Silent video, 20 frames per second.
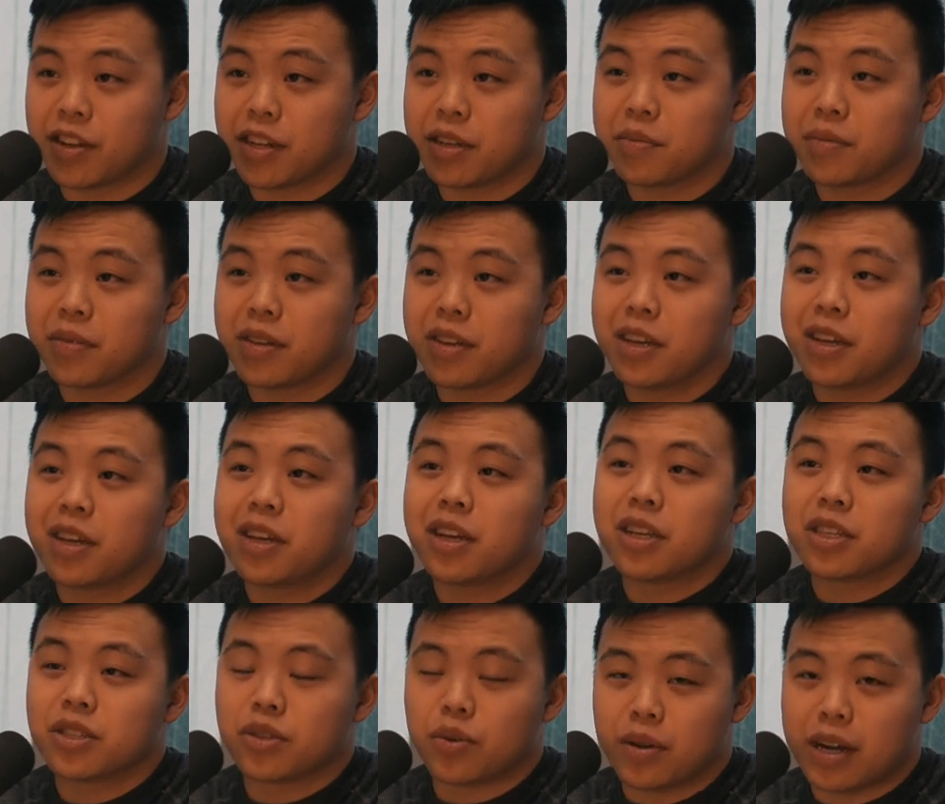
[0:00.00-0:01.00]
right?
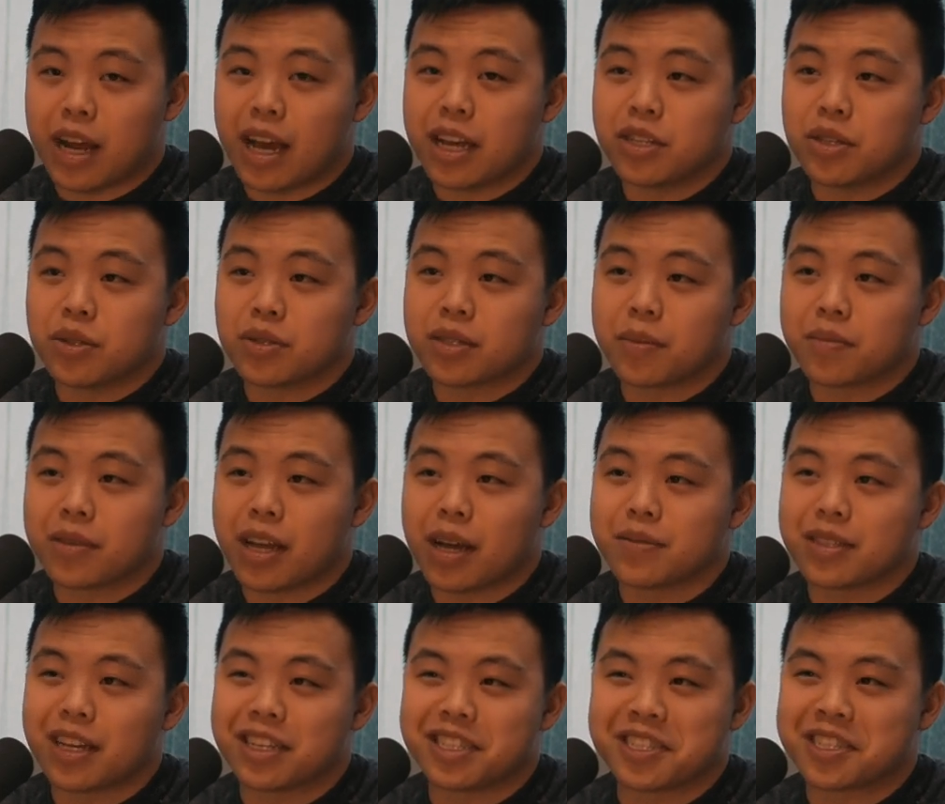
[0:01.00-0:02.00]
So what I do
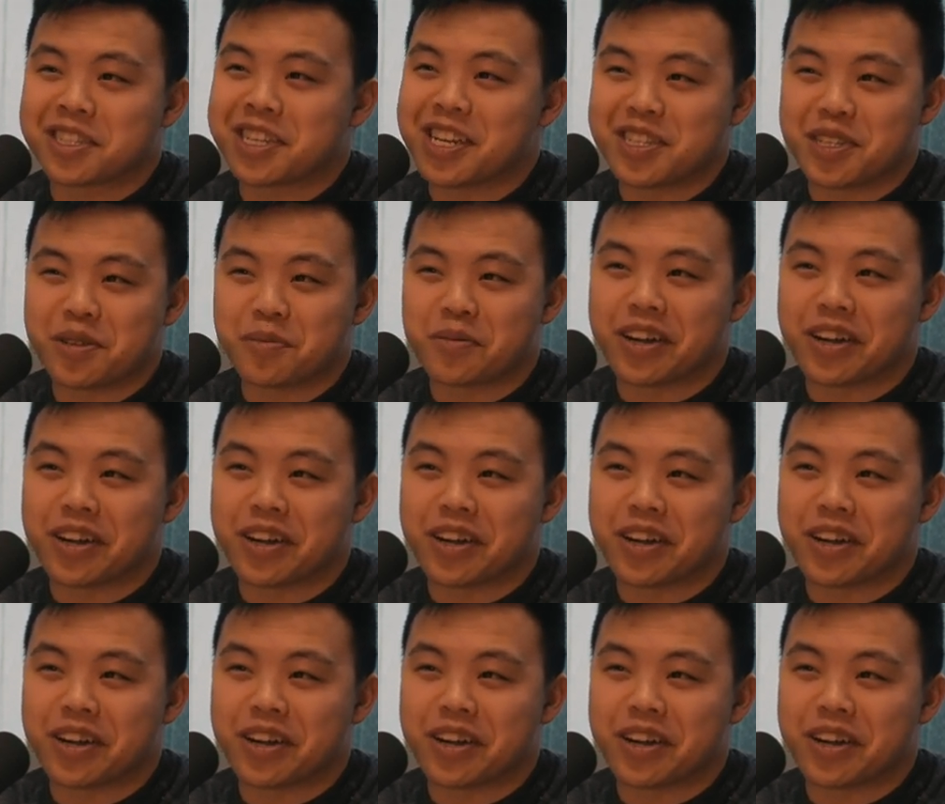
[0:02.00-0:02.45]
sometimes, I just change the